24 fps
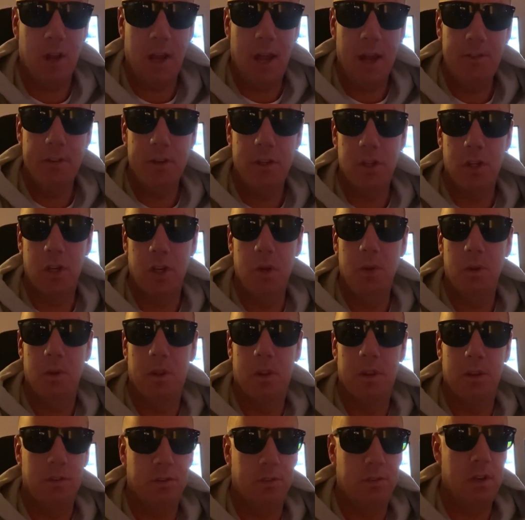life and your
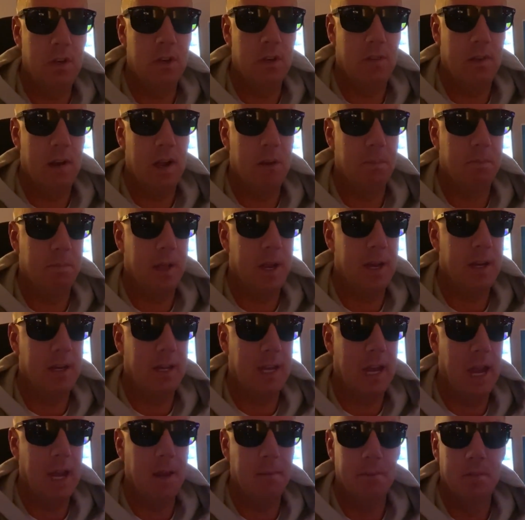youth sitting around playing a
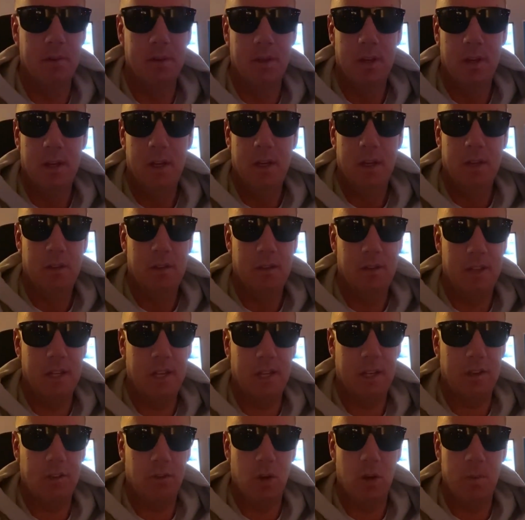game
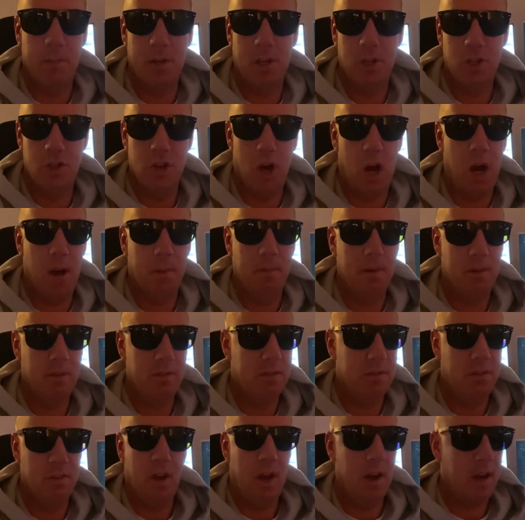thinking it's going to be a job.
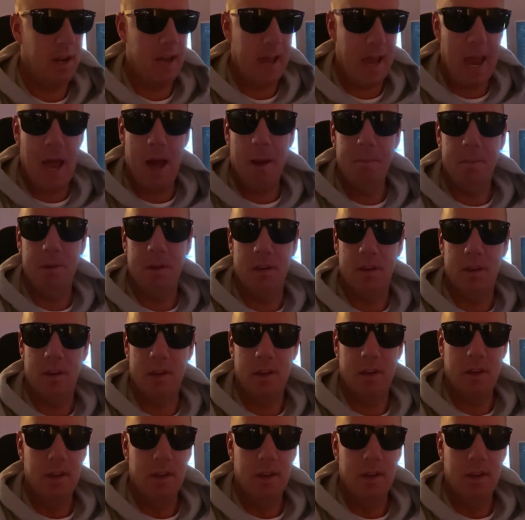It's not going to happen.